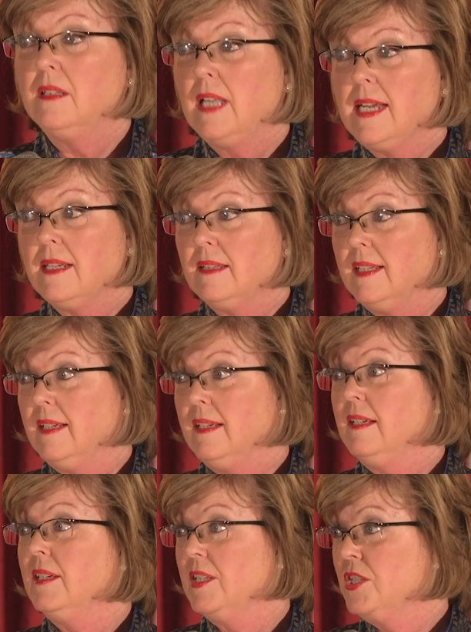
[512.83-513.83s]

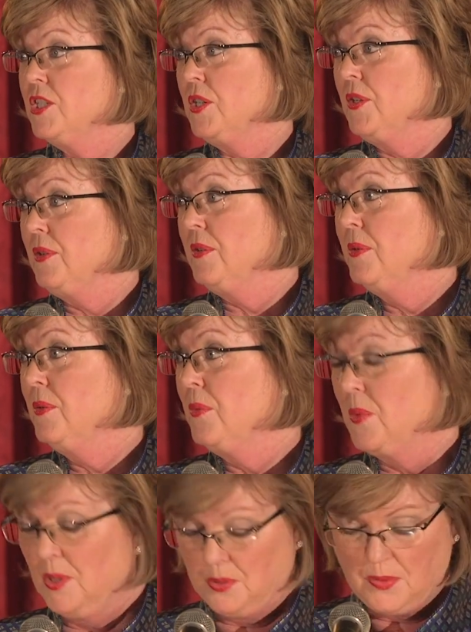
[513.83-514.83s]
likely concerned
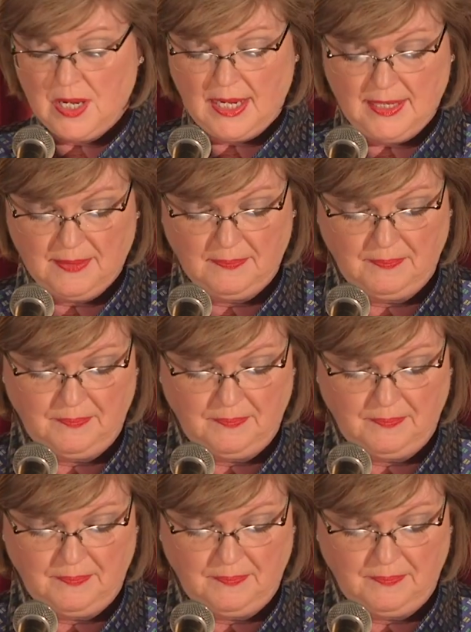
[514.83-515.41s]
worldwide.